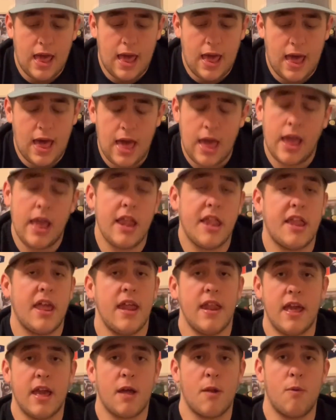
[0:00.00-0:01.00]
I ain't saying
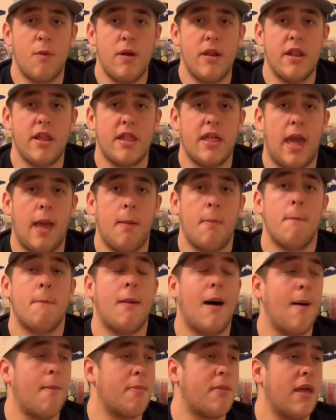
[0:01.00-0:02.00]
they can win this game, but
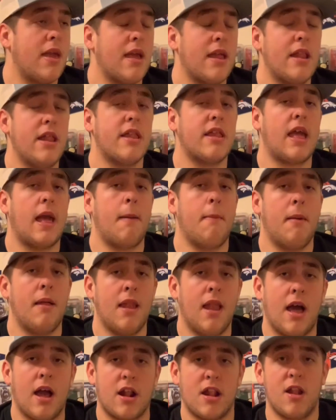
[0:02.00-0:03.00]
I'm thinking this game will be a
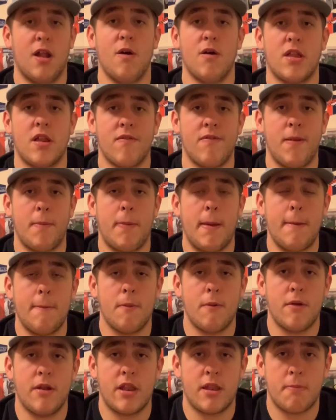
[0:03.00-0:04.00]
lot closer than
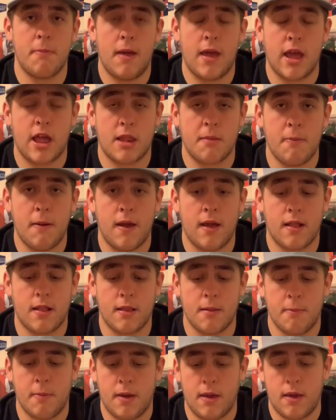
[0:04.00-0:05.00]
people expect to
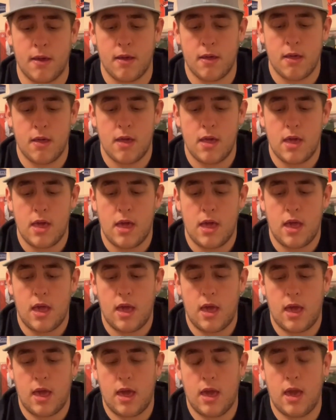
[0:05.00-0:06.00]
be.
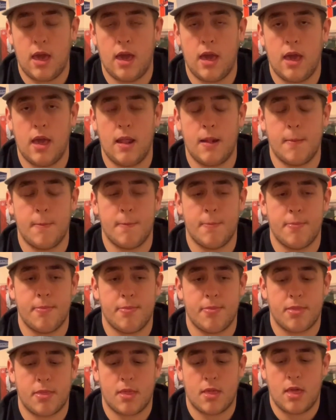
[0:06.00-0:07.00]
And
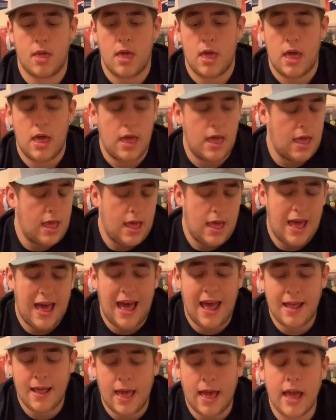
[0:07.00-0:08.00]

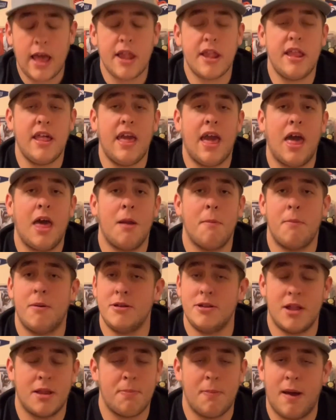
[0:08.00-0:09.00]
I, I got Seattle, but
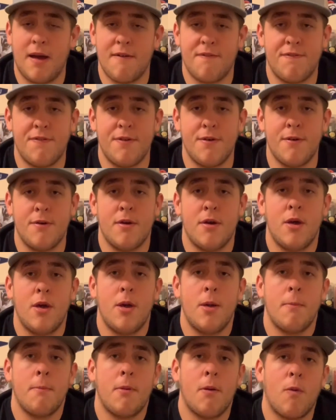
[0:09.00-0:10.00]
just by a few.
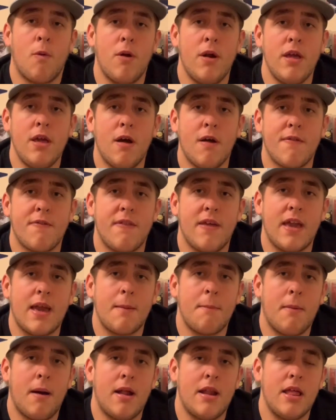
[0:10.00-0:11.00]
But what do y'all think
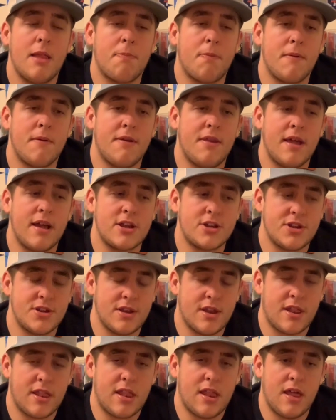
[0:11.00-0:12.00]
about these
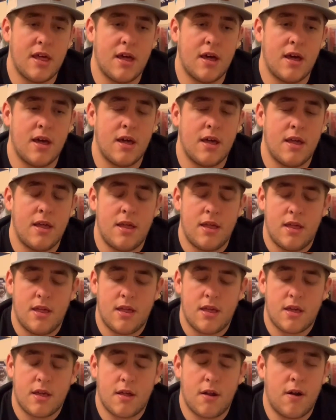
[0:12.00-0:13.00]
predictions? Uh,
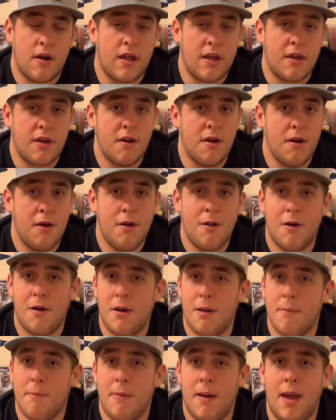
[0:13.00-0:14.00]
are they good? Are
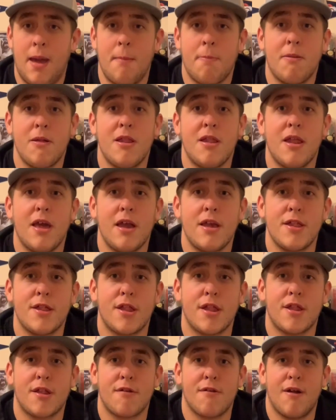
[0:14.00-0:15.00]
they bad? Please like and
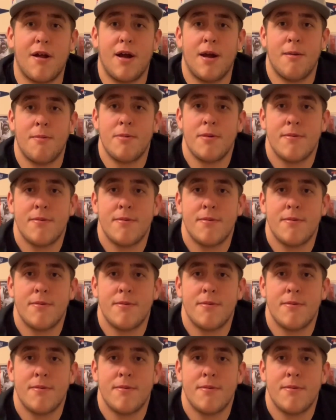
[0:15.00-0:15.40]
subscribe.